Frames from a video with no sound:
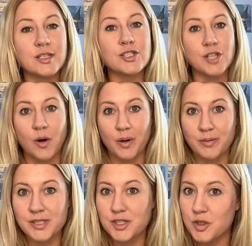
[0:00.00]
So it
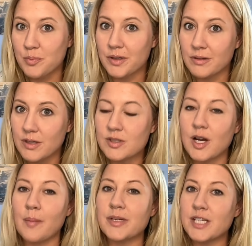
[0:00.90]
was a super close
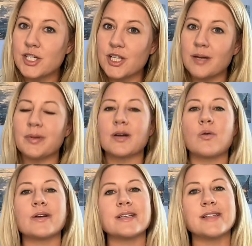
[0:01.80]
competition, but
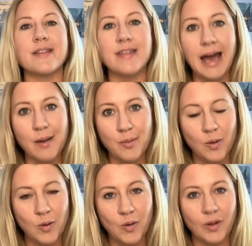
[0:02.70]
according to that
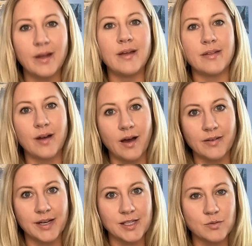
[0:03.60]
poll, the
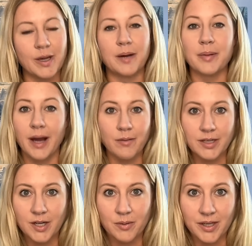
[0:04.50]
holidays win. But I
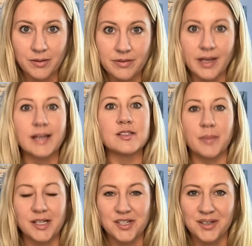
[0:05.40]
wanna know what you think, so
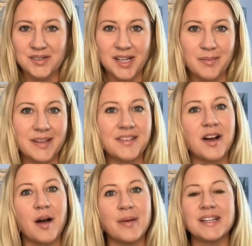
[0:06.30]
make sure you tell me in the
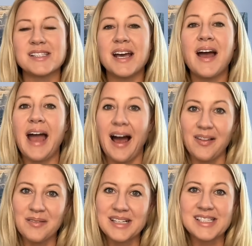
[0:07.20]
comments,
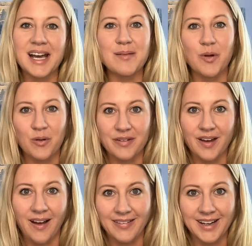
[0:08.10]
Halloween time or
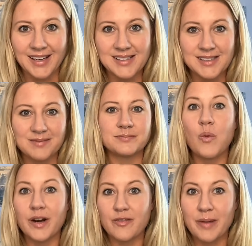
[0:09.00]
the holidays.
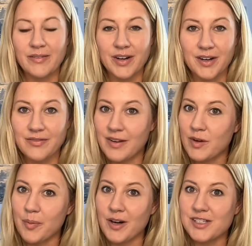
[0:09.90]
One of my very
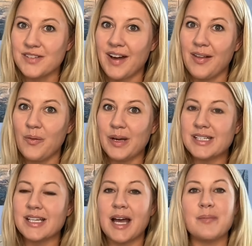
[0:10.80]
favorite parts of
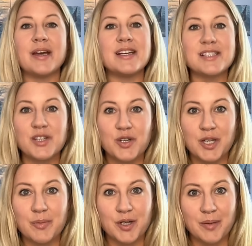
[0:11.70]
Halloween time is the
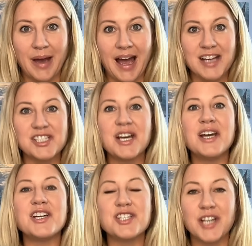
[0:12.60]
Oogie Boogie Bash.
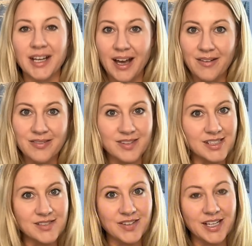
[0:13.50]
Check out
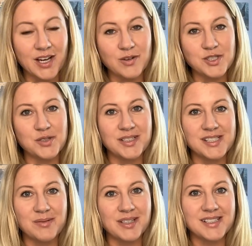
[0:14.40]
this video so you can
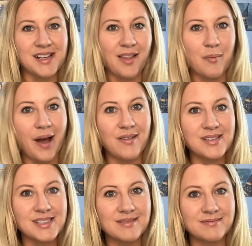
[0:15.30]
see what it's all about.